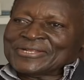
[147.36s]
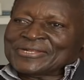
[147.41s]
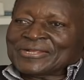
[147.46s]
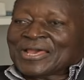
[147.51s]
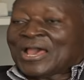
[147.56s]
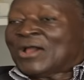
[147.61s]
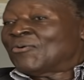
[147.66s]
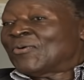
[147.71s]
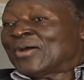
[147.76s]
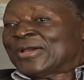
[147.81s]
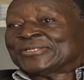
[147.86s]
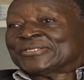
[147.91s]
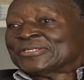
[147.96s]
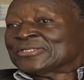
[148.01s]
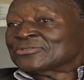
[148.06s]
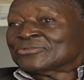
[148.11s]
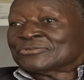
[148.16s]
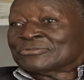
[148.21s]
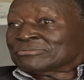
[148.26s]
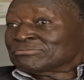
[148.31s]
that I
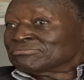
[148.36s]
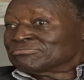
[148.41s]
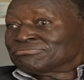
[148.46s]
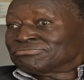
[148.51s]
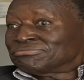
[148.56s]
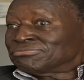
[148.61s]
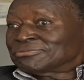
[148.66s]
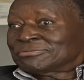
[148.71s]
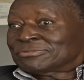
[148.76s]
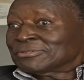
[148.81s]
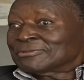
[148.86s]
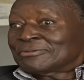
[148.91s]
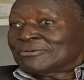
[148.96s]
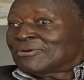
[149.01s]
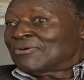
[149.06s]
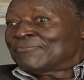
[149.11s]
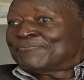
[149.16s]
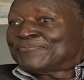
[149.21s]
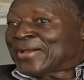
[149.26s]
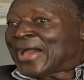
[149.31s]
wanted to
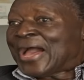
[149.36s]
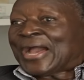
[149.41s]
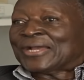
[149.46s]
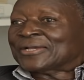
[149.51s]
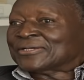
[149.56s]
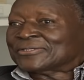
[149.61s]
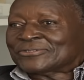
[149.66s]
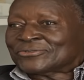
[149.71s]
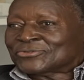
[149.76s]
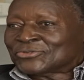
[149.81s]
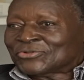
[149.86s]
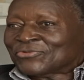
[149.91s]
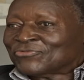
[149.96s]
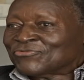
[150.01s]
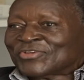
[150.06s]
go back to the